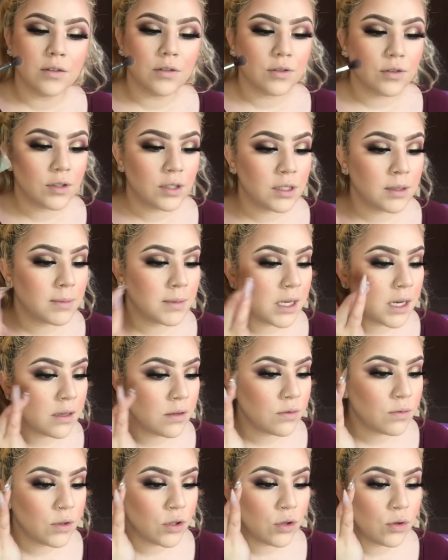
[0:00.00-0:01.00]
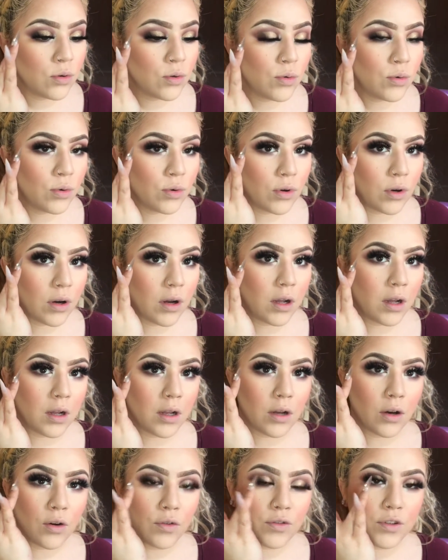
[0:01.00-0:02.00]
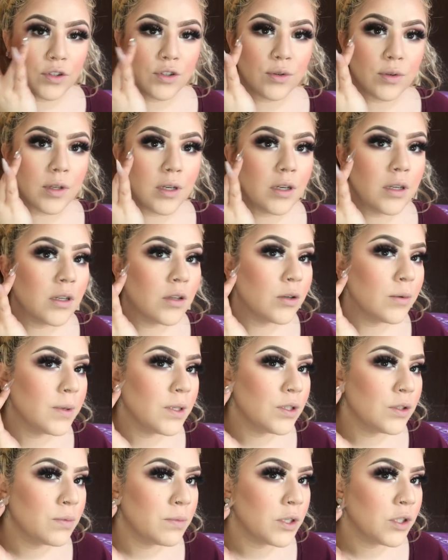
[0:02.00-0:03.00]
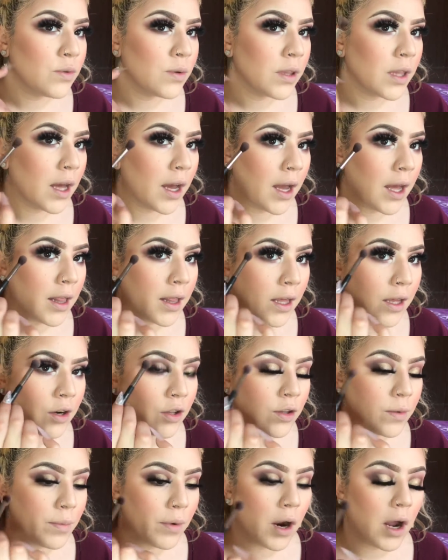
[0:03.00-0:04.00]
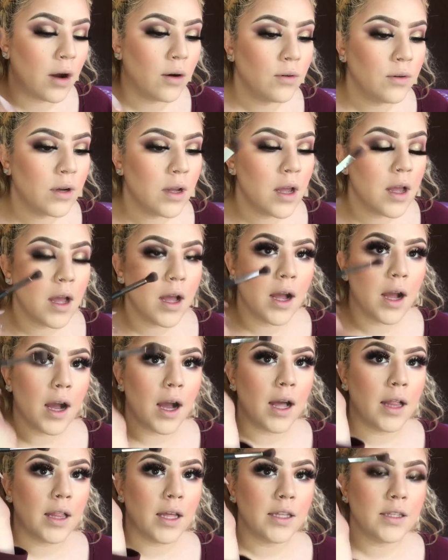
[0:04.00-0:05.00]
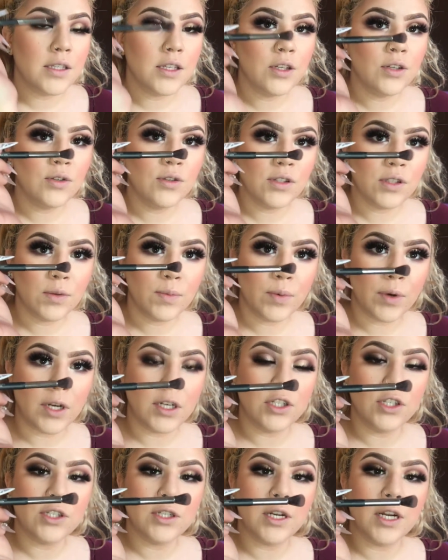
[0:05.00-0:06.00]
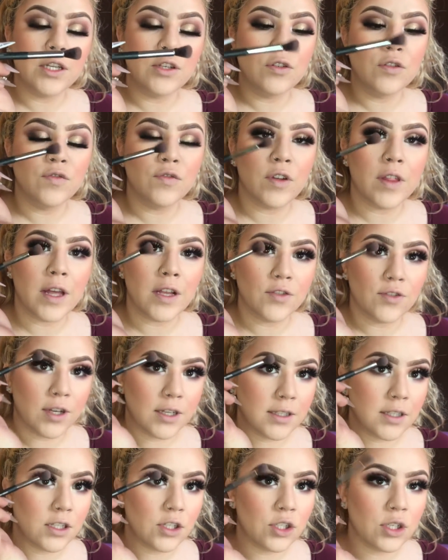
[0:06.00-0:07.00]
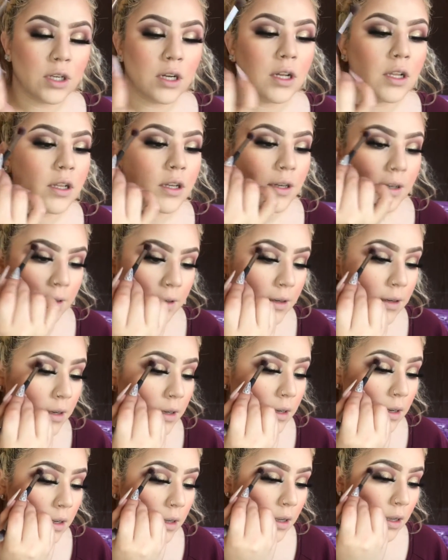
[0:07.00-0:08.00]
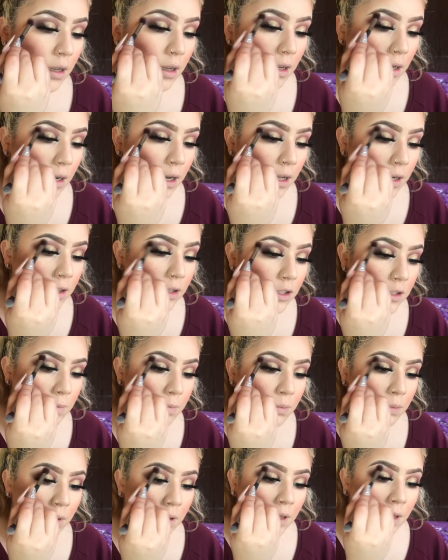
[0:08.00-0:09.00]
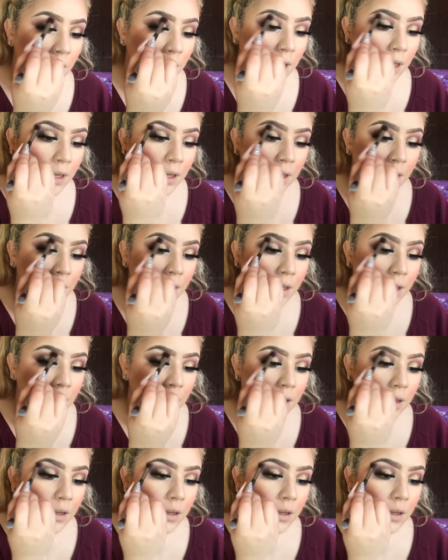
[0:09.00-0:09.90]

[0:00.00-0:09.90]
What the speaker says: So sometimes when you overdo it a little bit too much with the highlight on the brow, I like to use a brush that I use for that transition color and kind of just blend it